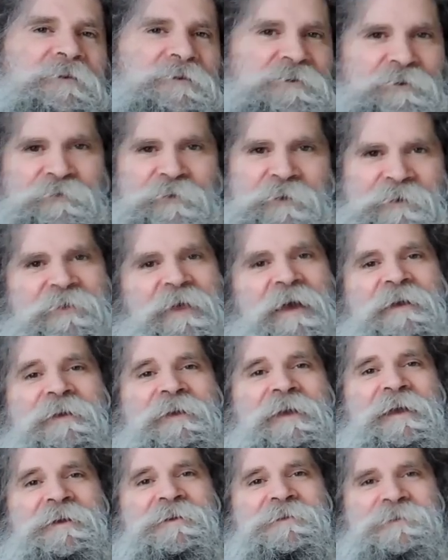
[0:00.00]
So in
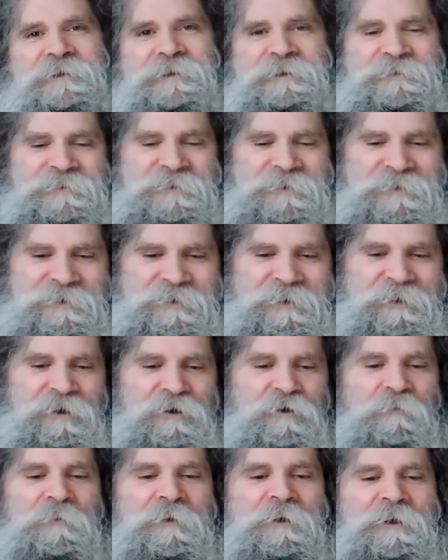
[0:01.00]
that case, it did
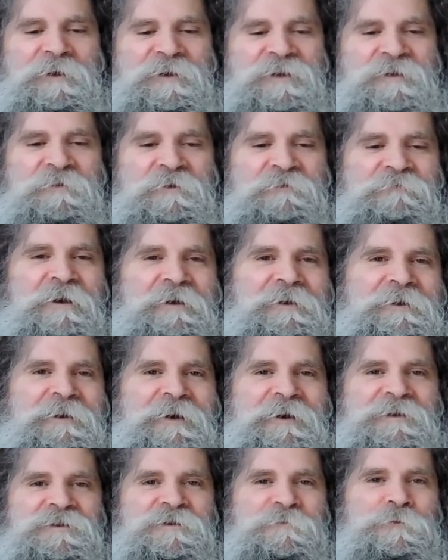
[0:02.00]
help to be
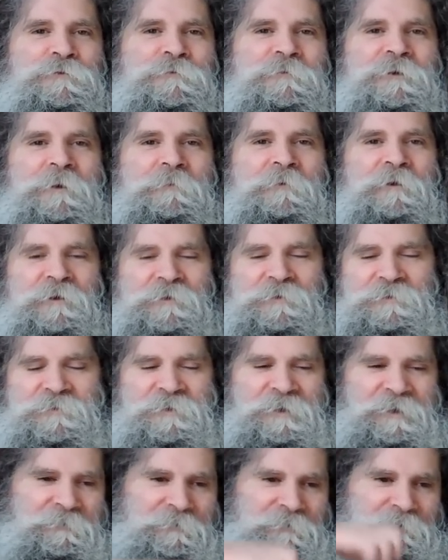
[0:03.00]
recognizable.
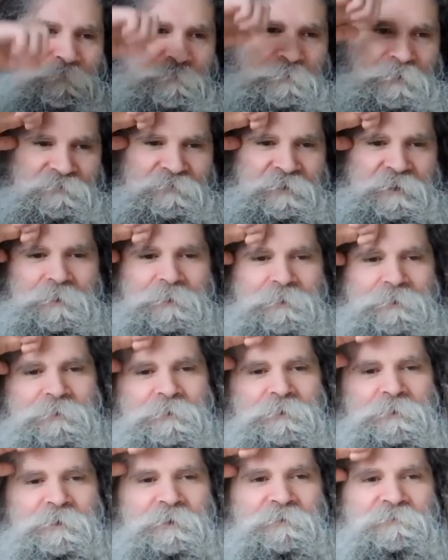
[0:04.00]
Because my face
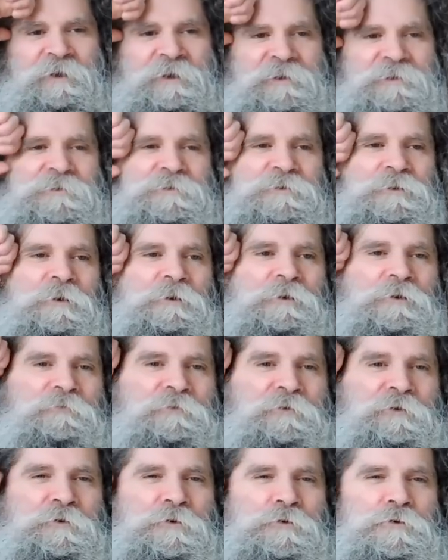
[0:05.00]
is all
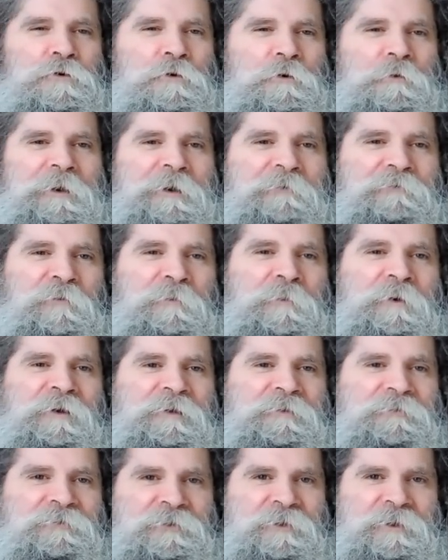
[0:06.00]
over Google and
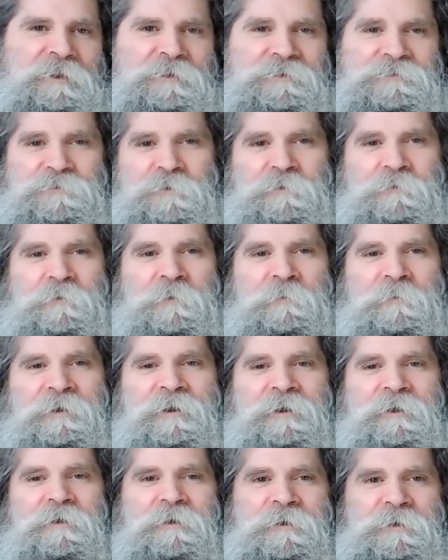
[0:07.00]
everything. So
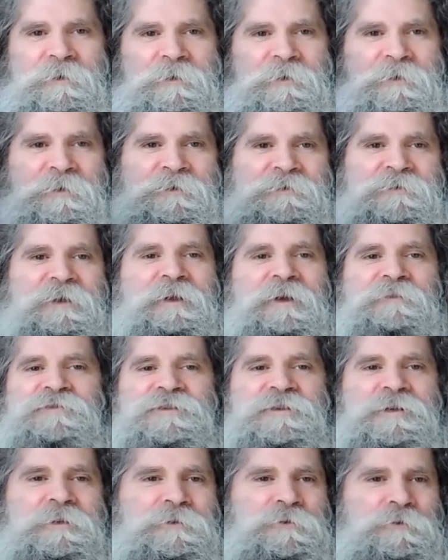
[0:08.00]
he's like, I've
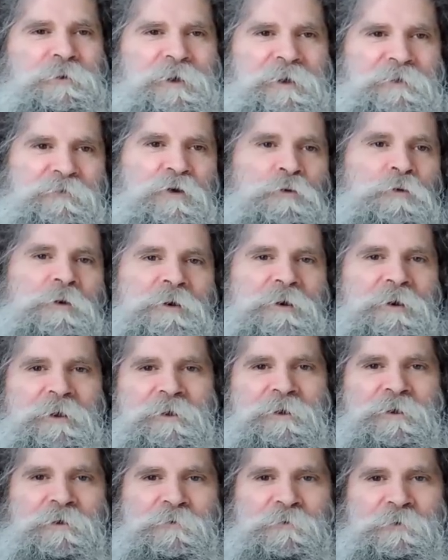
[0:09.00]
seen you everywhere I
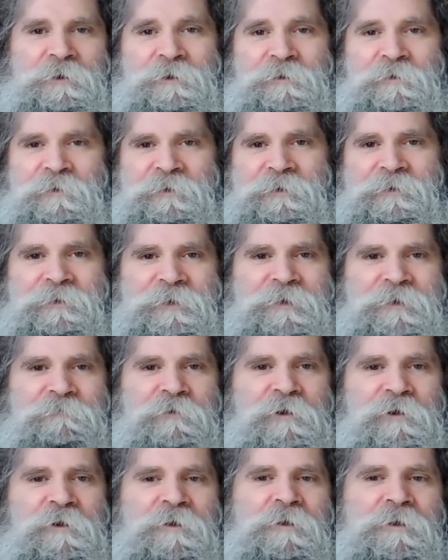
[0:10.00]
go, in
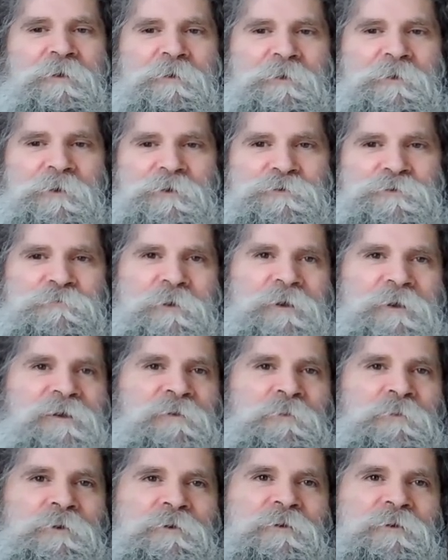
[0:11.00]
every dread
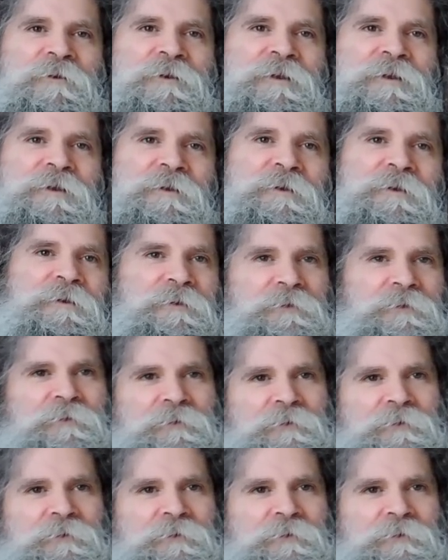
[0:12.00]
community.